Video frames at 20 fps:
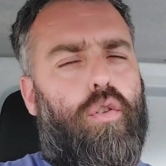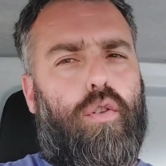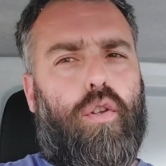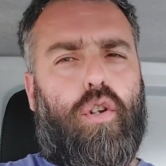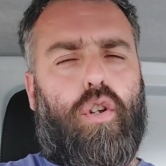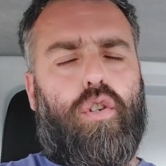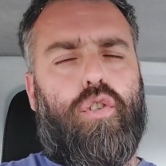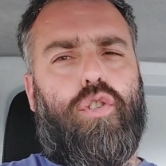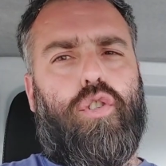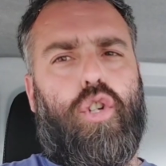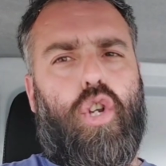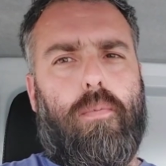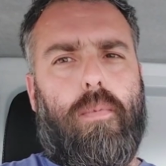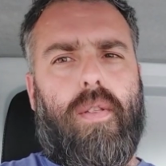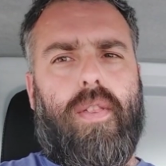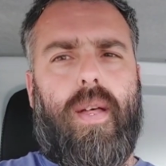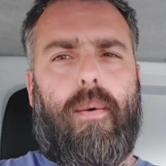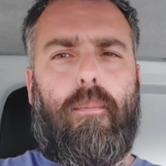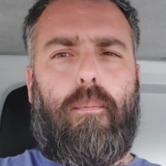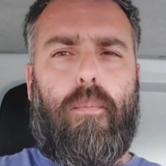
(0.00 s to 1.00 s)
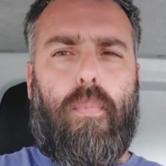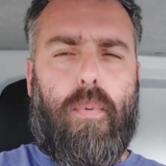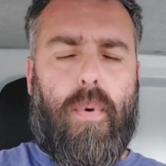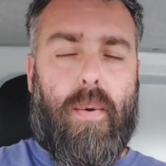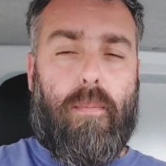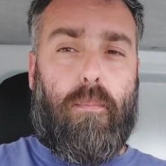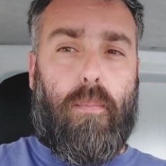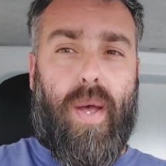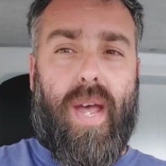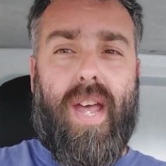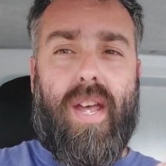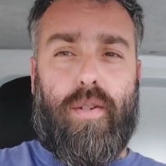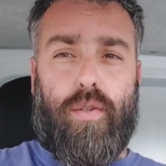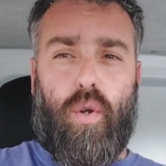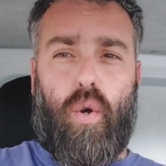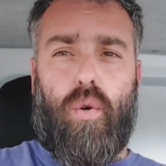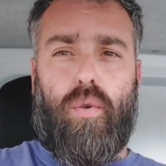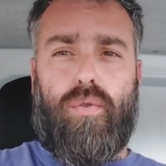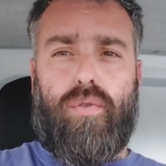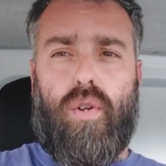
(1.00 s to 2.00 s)
The consumer then
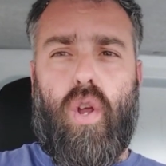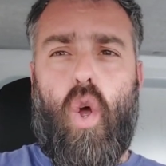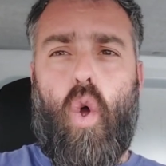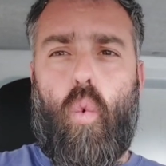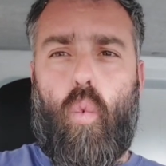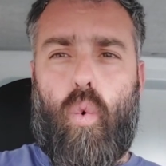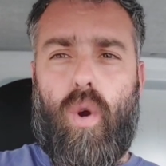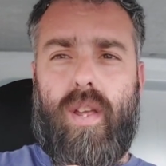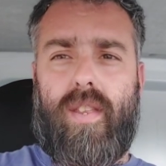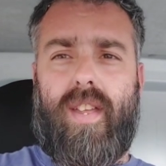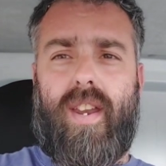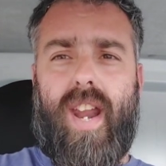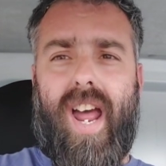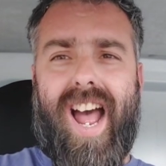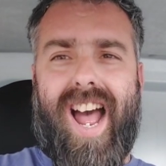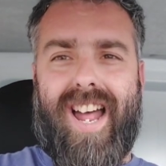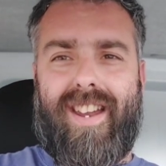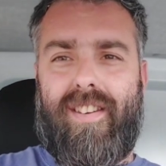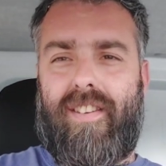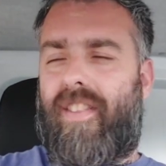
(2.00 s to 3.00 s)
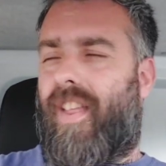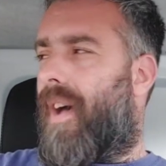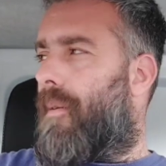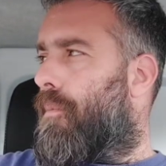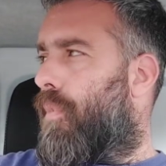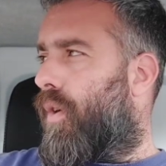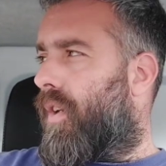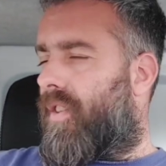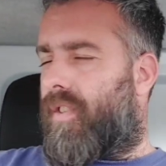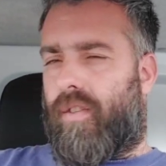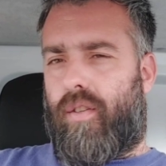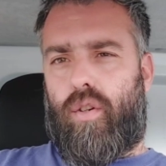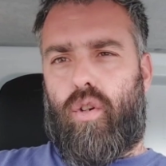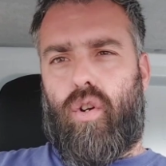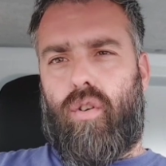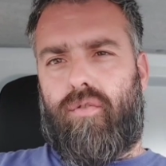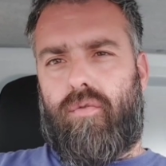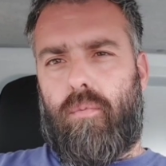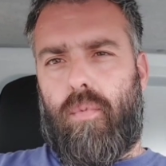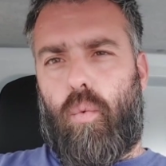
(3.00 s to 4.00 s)
pays us. We then hand that money to the
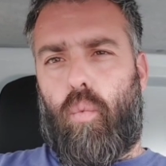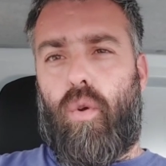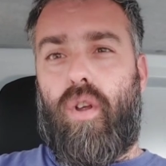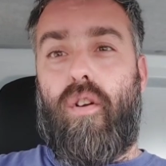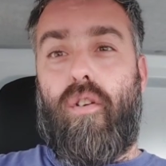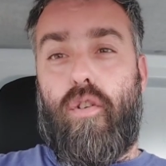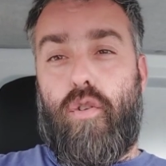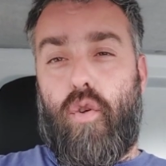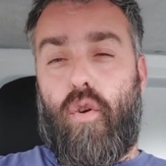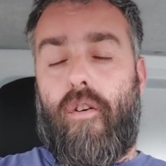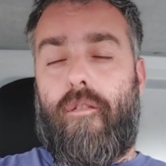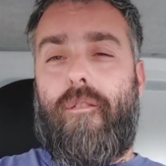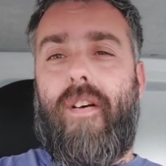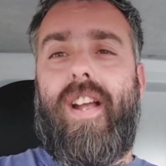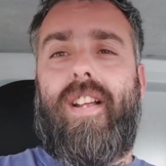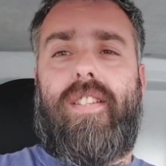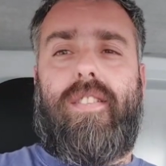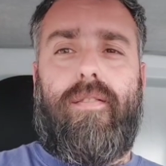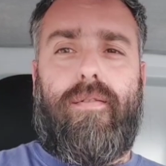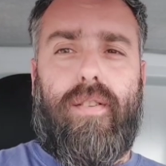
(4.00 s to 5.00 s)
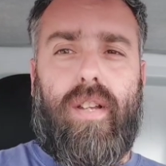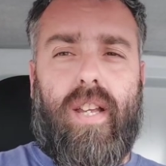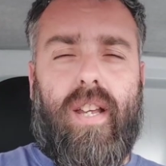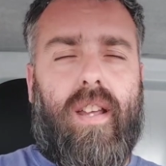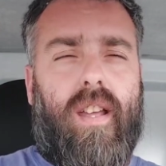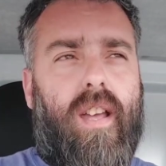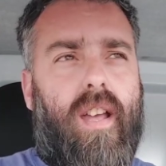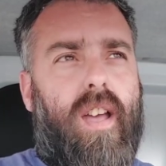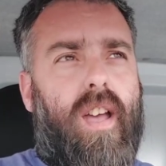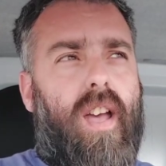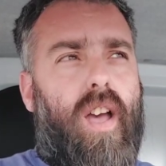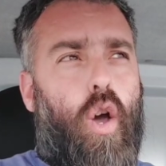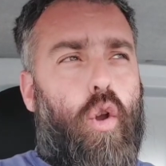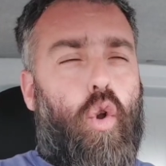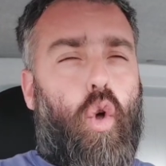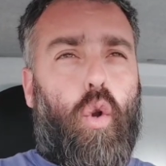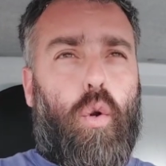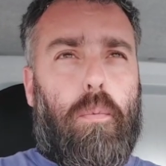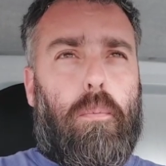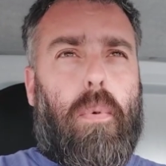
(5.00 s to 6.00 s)
government. You're effectively
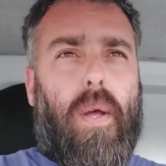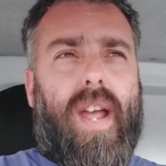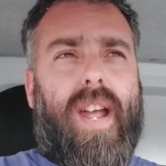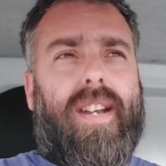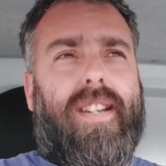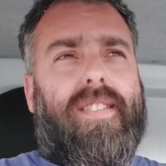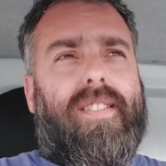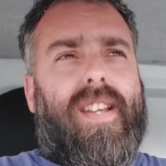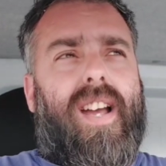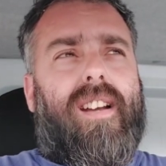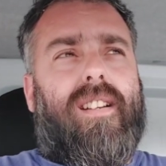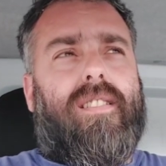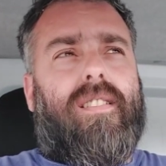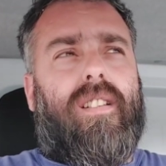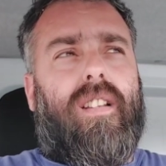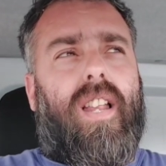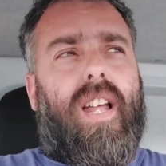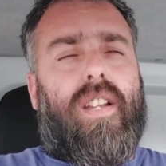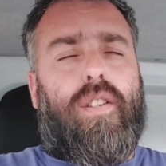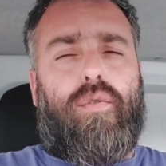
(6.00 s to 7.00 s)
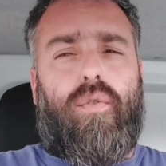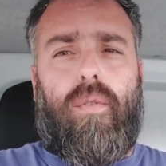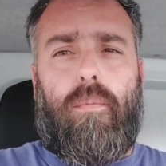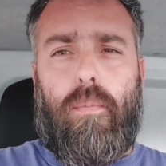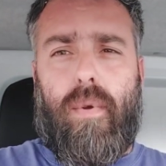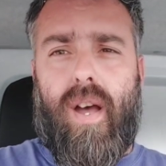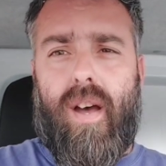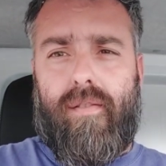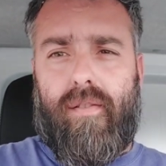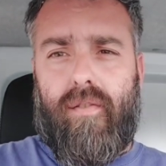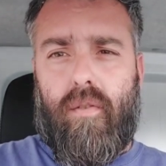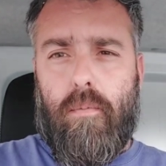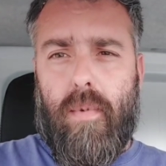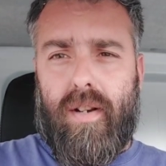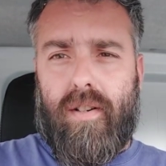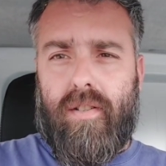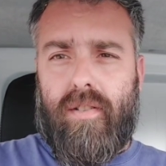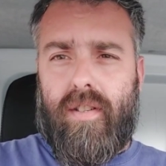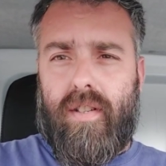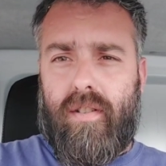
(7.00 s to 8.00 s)
an unpaid tax collector on behalf of Her
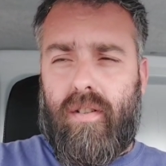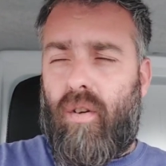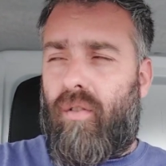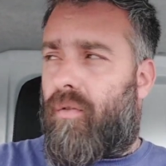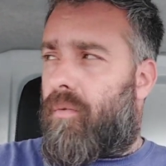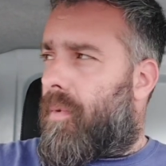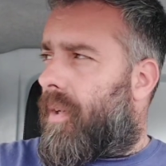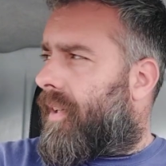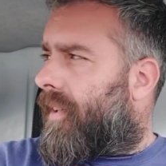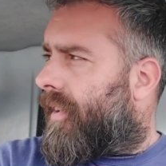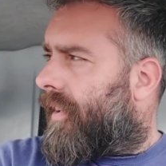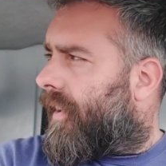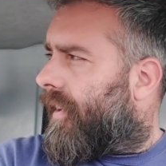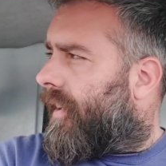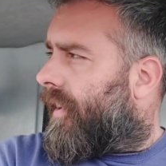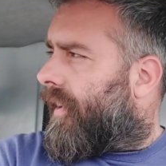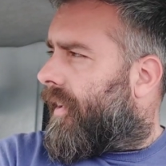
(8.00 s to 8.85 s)
Majesty's government.